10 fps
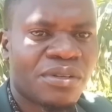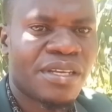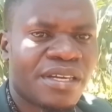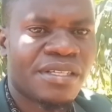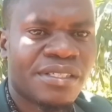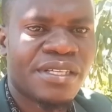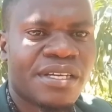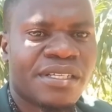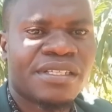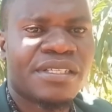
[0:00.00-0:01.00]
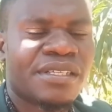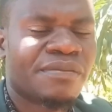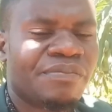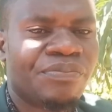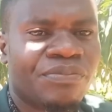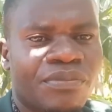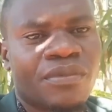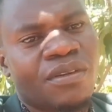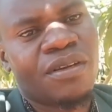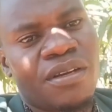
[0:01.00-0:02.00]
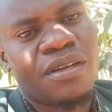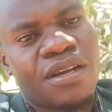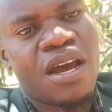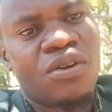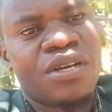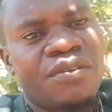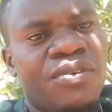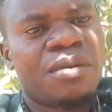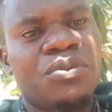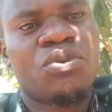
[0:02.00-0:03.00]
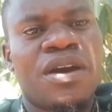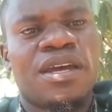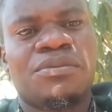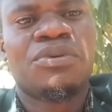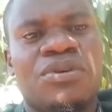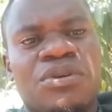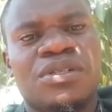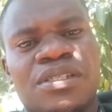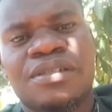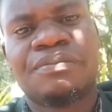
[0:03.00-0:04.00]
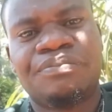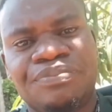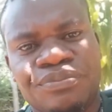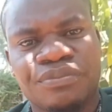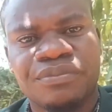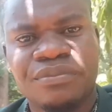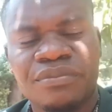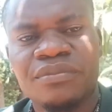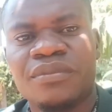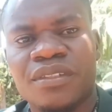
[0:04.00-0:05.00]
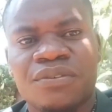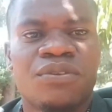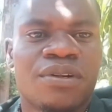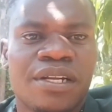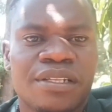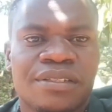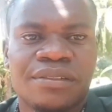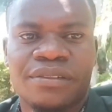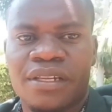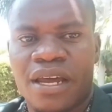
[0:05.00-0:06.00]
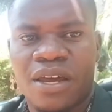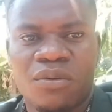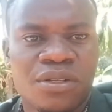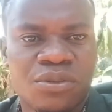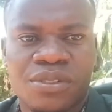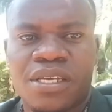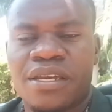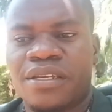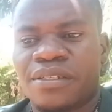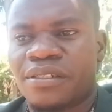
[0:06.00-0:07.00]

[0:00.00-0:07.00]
incident. I would have kept quiet, because for real, I want to say